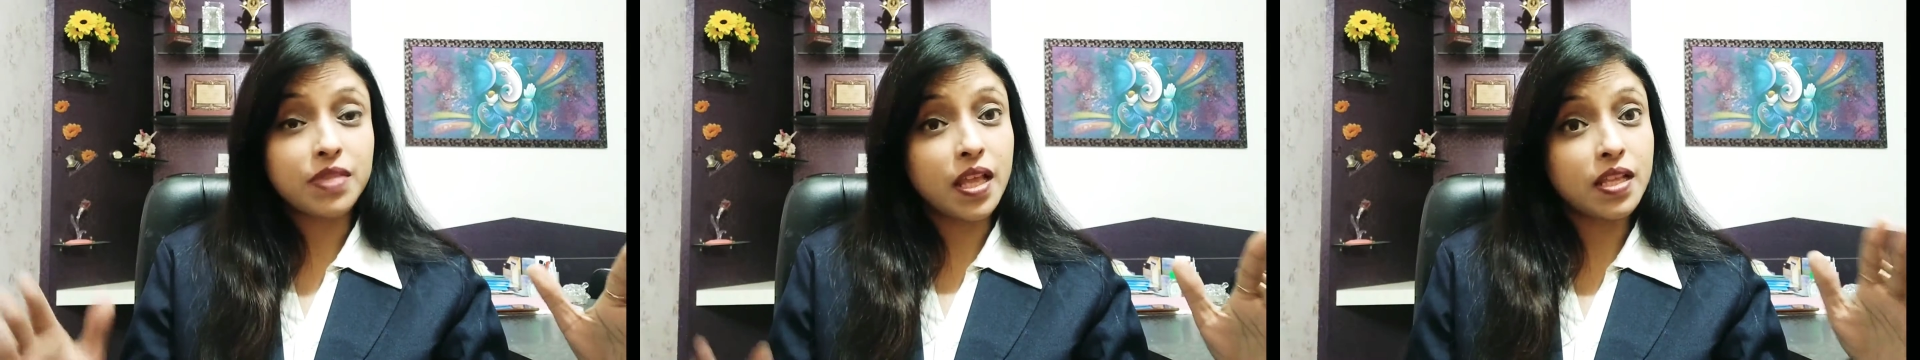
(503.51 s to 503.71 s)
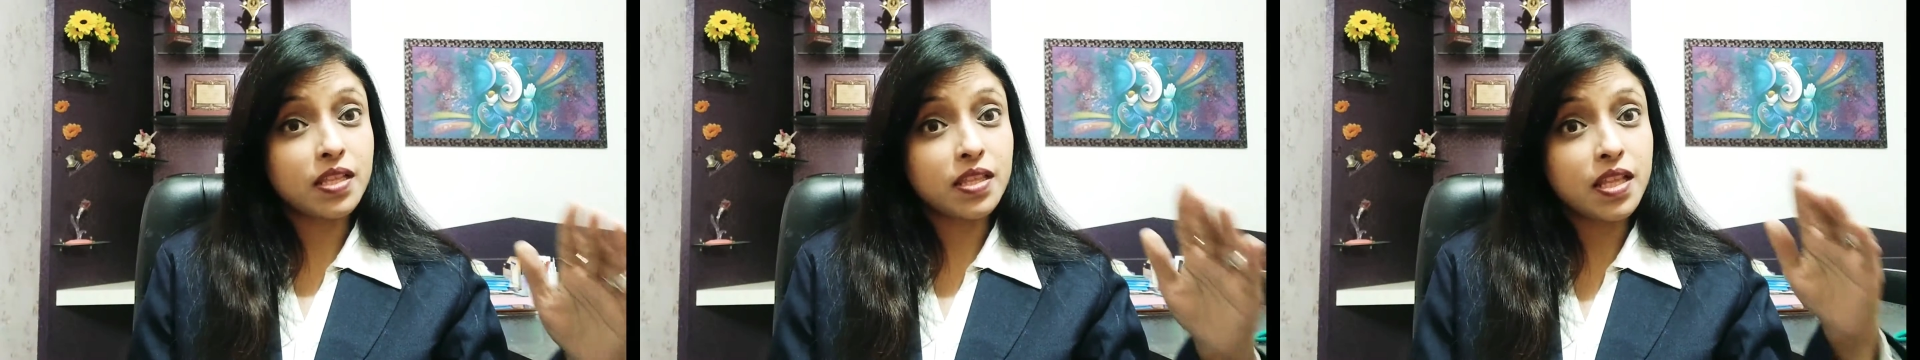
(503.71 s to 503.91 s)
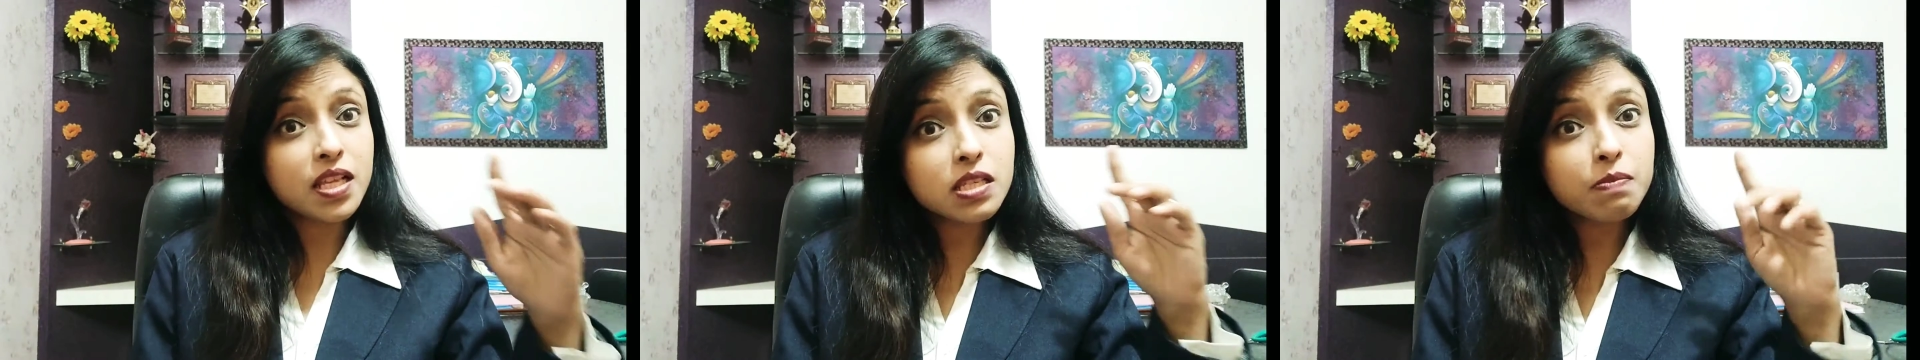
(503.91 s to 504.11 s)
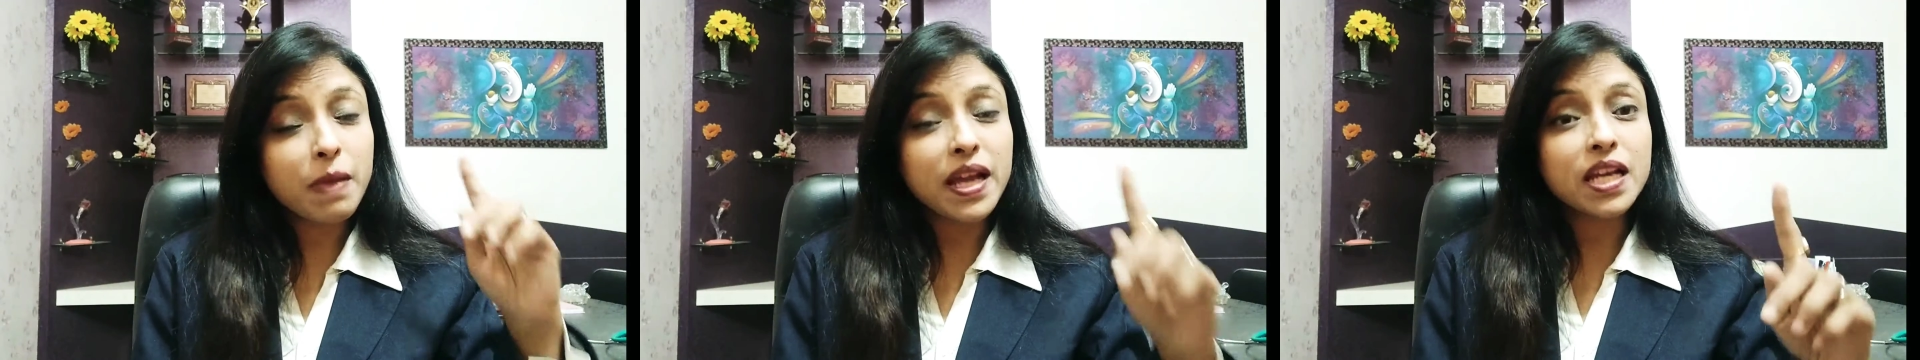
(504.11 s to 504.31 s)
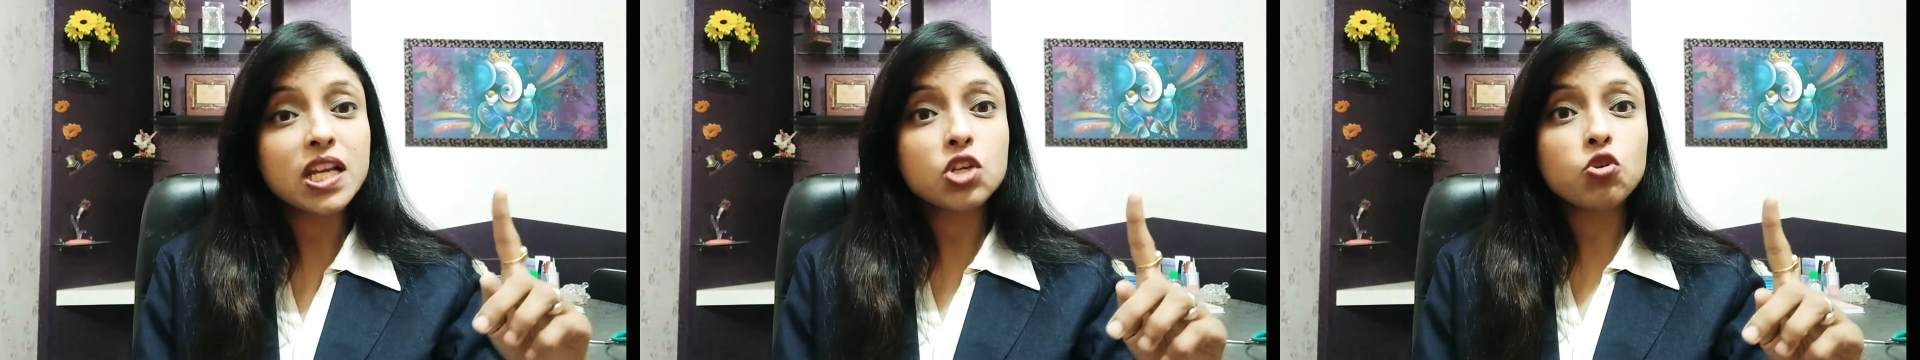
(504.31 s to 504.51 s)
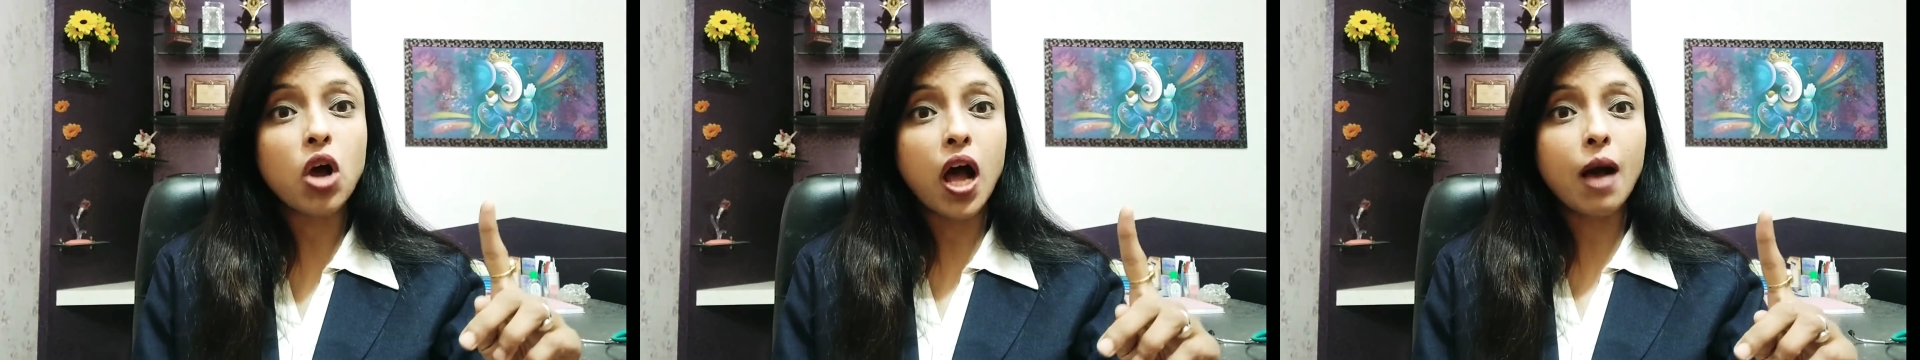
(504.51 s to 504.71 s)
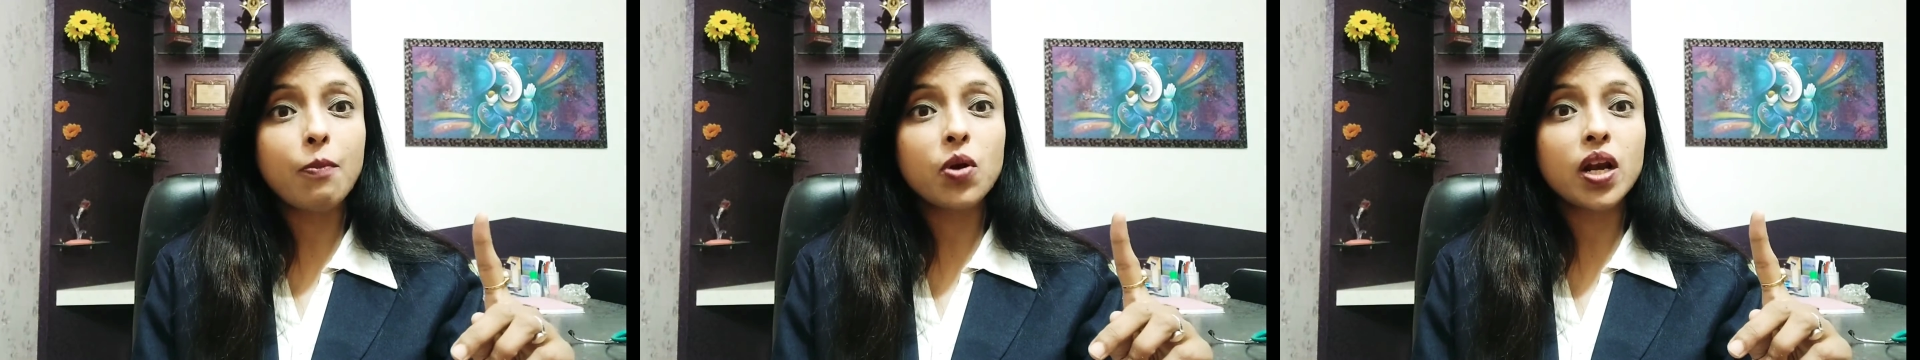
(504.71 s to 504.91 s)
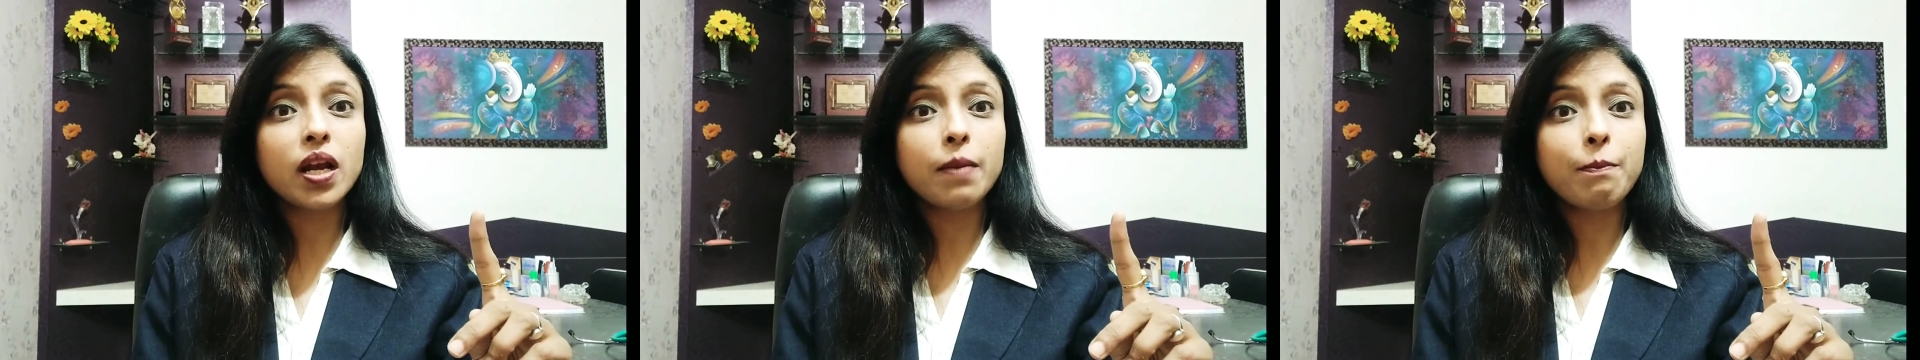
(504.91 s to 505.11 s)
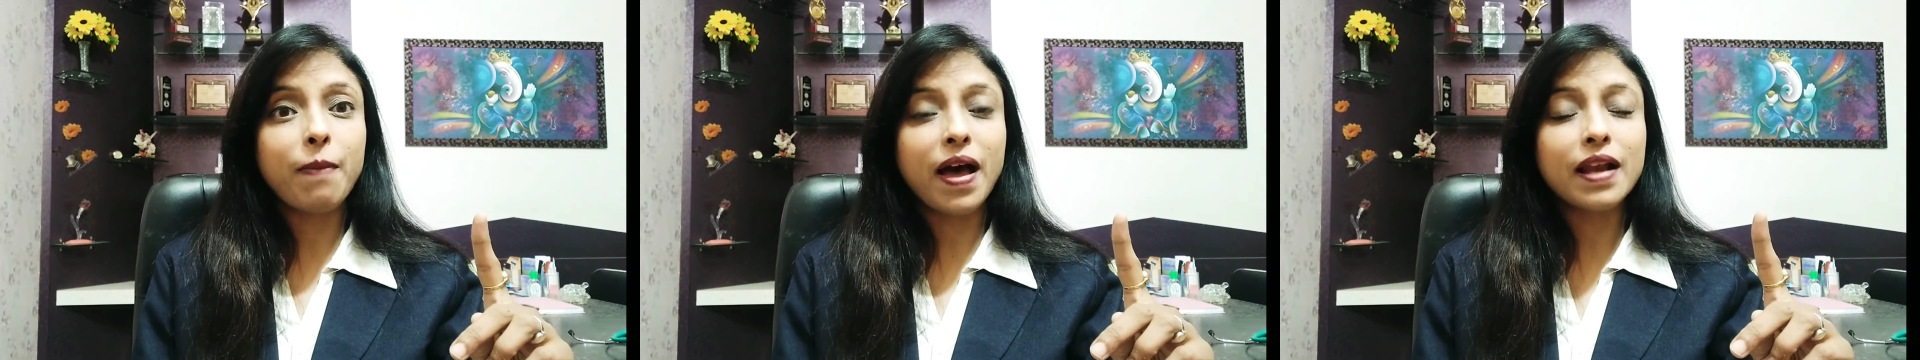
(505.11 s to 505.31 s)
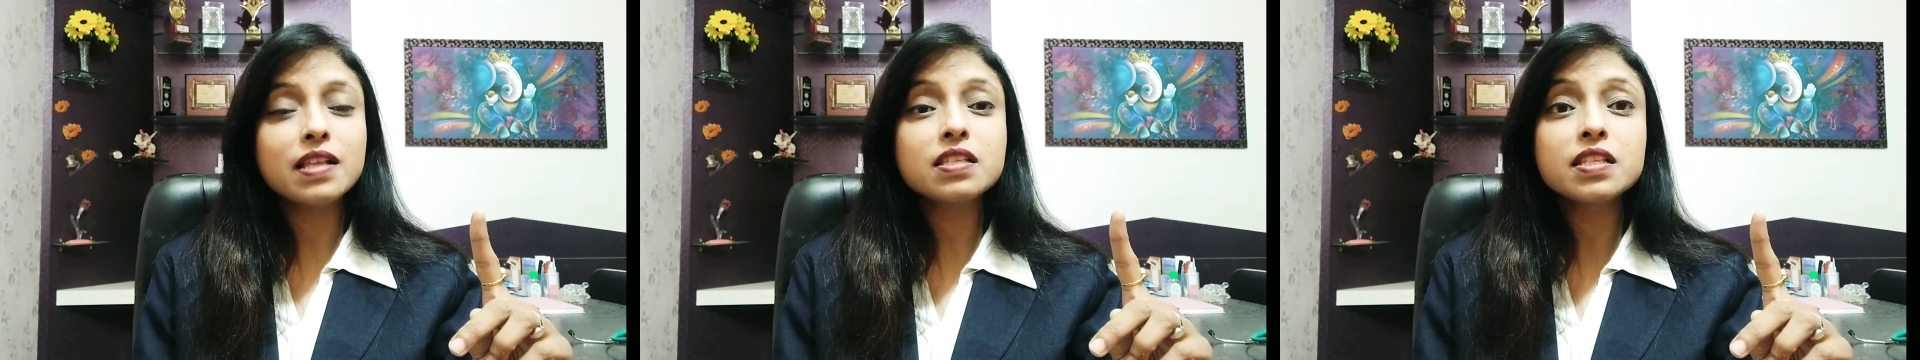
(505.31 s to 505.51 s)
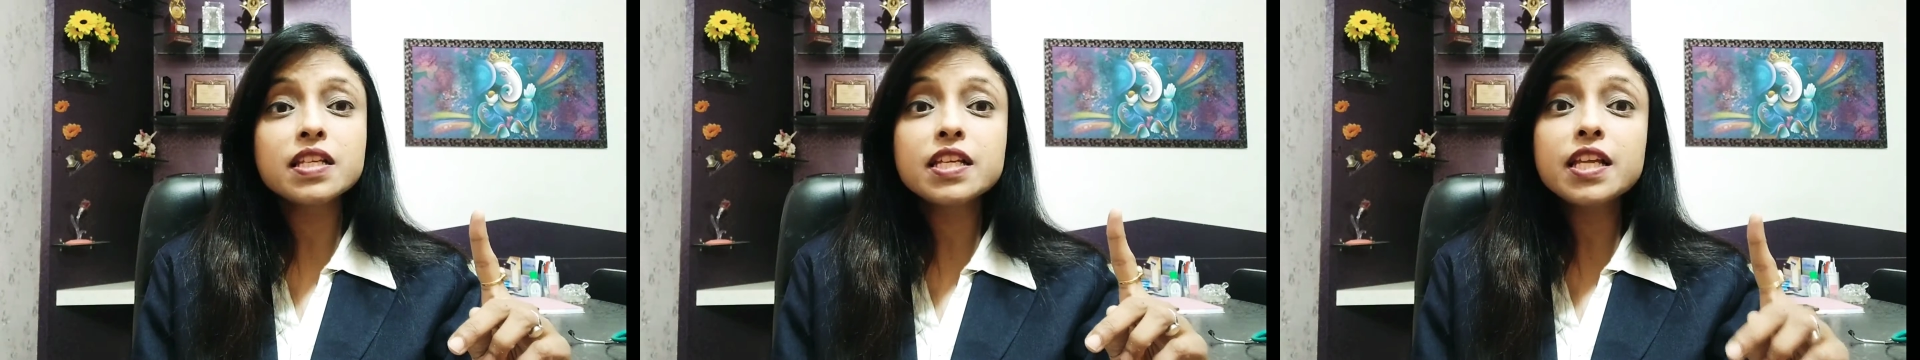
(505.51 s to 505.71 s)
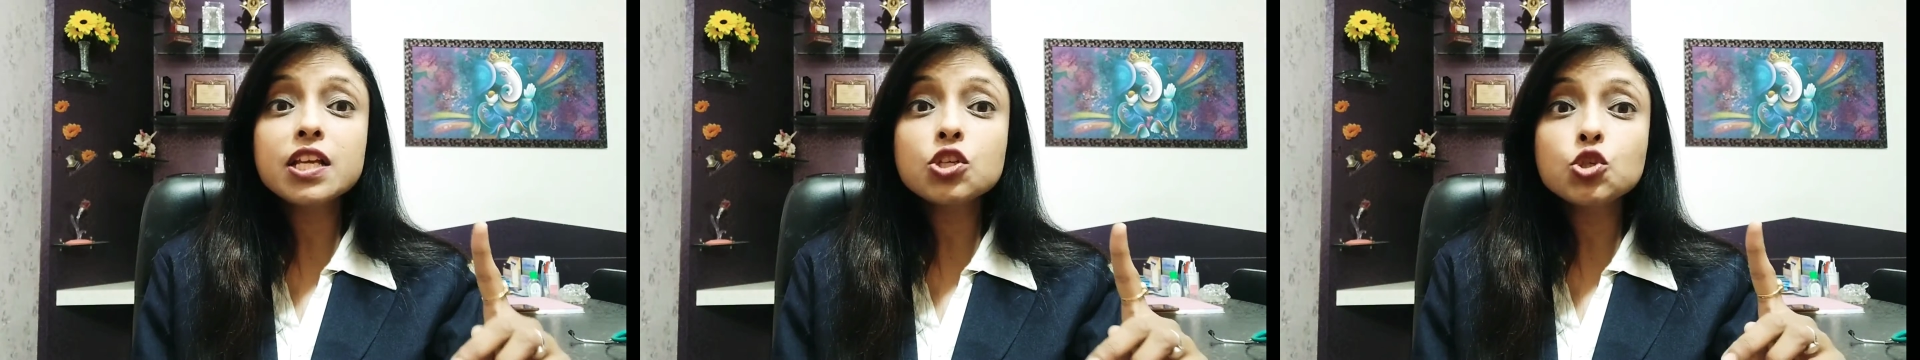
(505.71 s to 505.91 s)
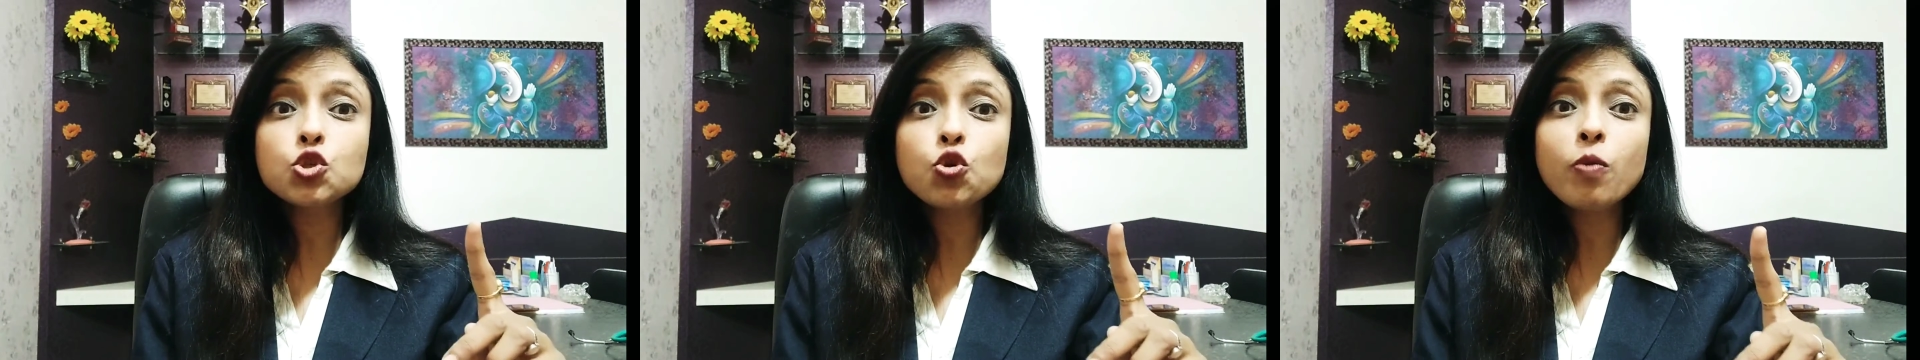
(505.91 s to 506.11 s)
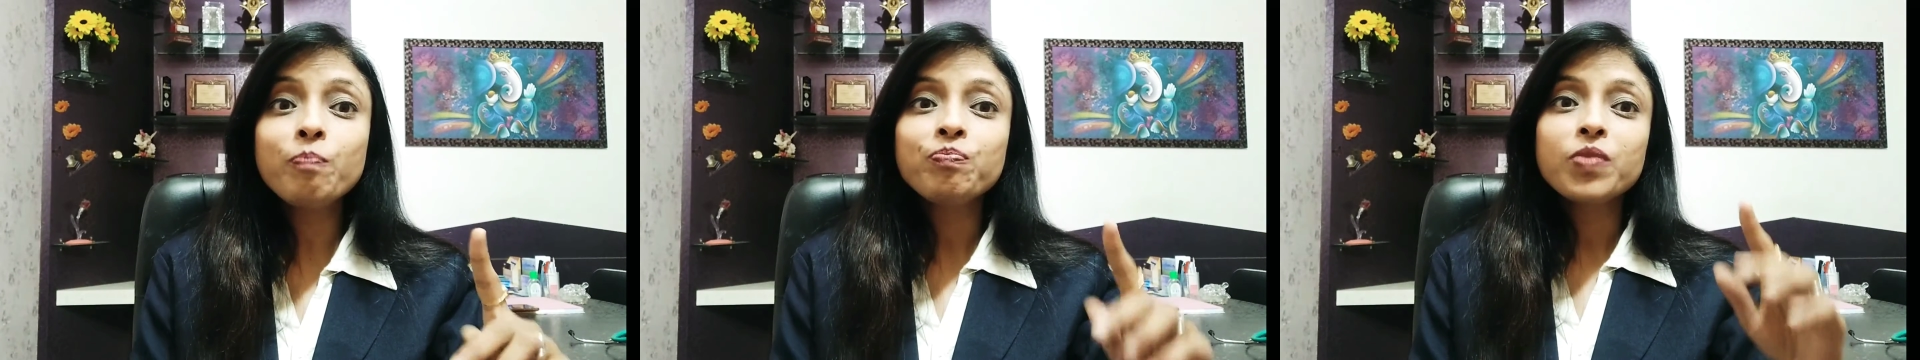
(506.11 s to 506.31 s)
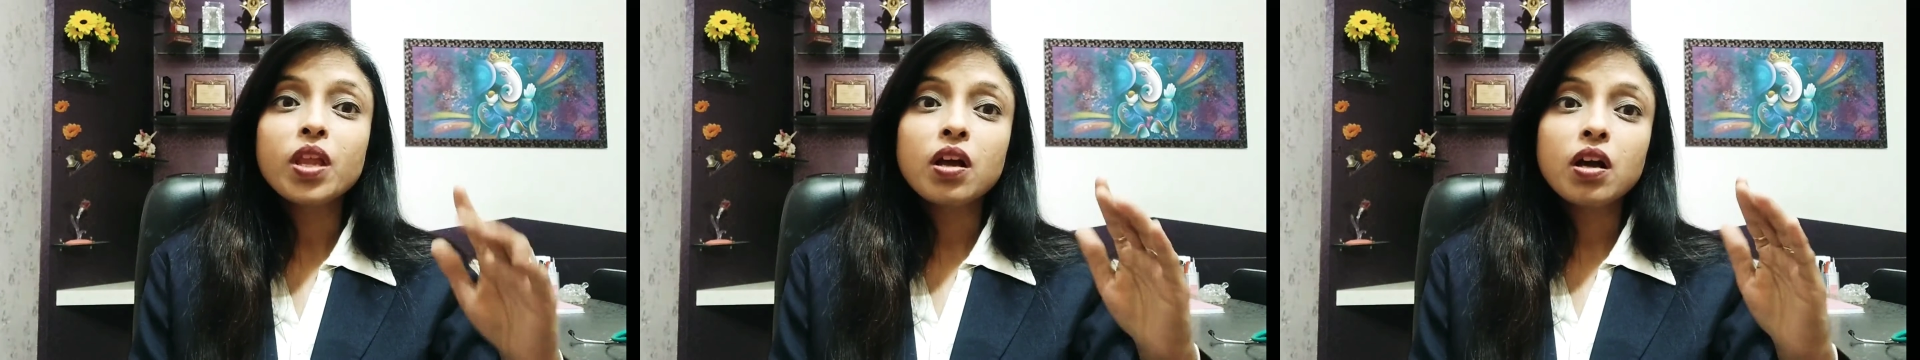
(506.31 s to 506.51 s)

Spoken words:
then this might lead to hormonal imbalance, leading to